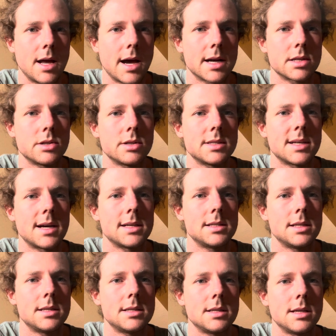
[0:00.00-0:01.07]

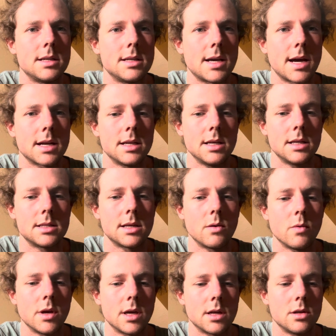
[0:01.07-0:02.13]
exercises and techniques that
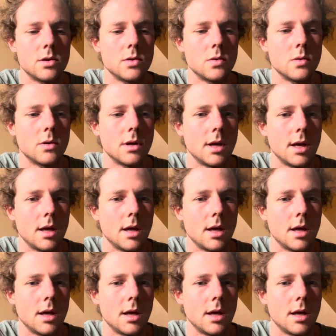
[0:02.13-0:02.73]
we can do